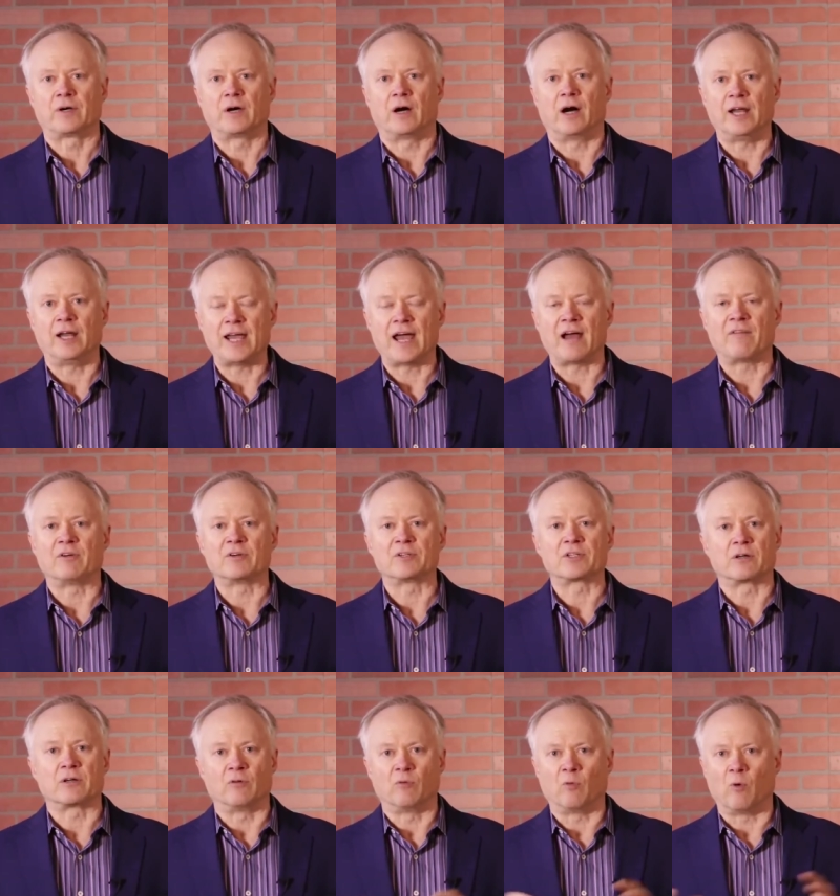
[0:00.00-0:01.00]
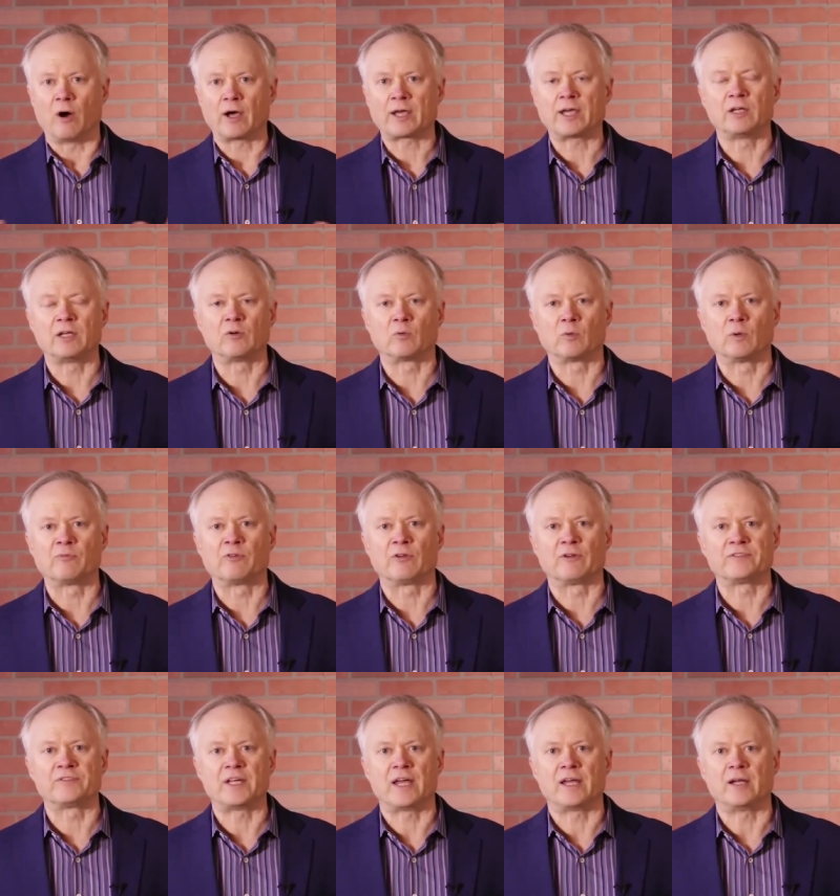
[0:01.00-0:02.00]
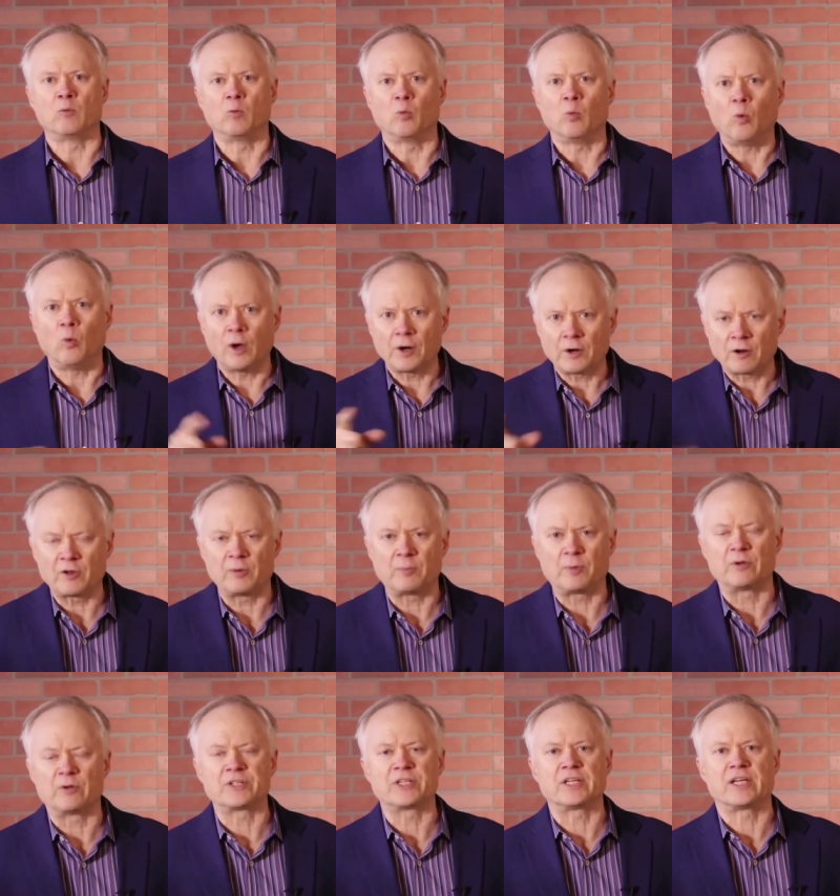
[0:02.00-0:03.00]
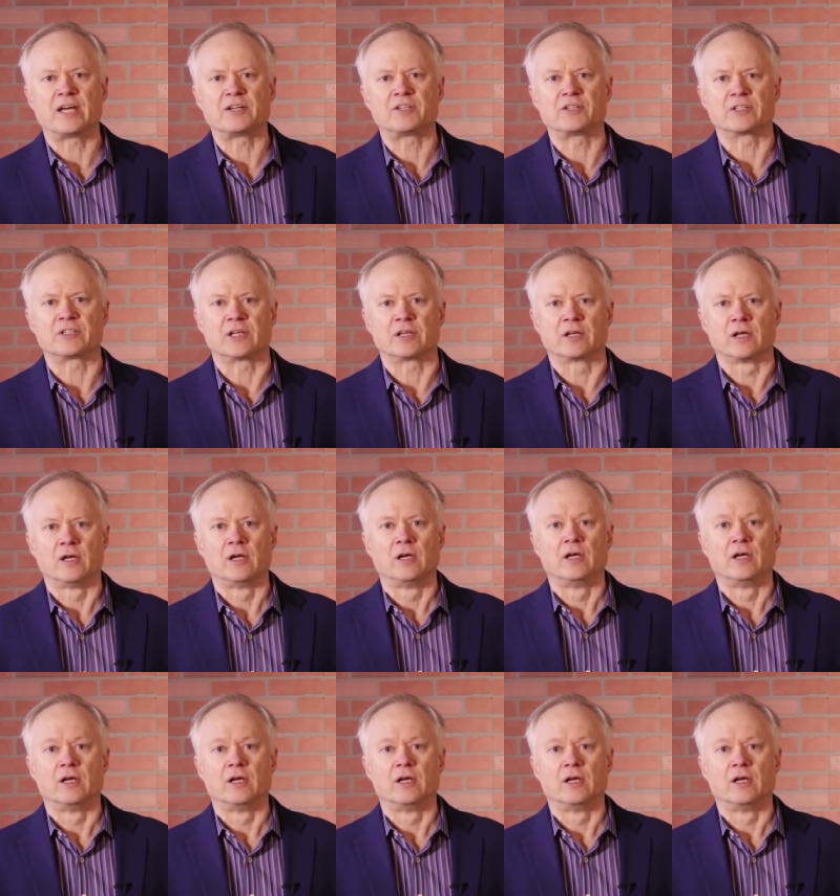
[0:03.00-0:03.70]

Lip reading: on average of walking into a room full of 10 and one other person catches it,